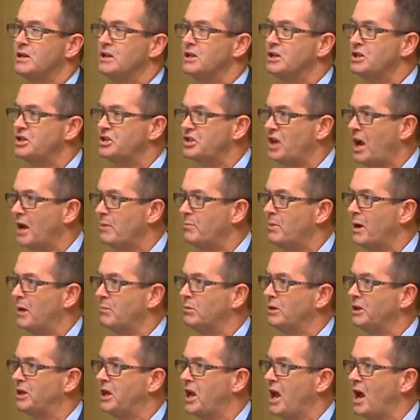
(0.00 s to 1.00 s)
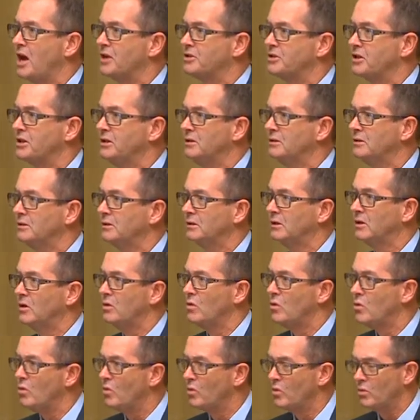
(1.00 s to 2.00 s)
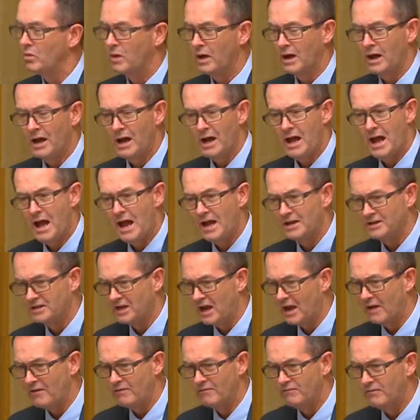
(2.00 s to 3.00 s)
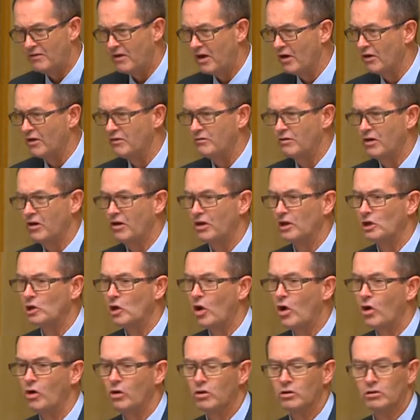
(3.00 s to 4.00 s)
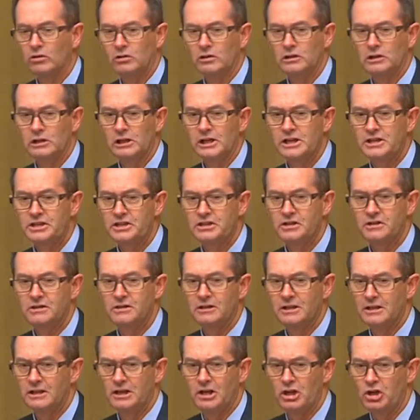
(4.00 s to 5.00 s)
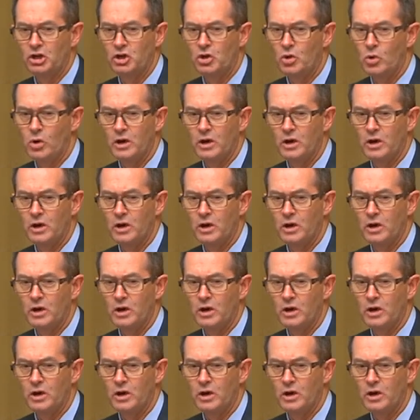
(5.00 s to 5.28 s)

State public housing has a very, very long list in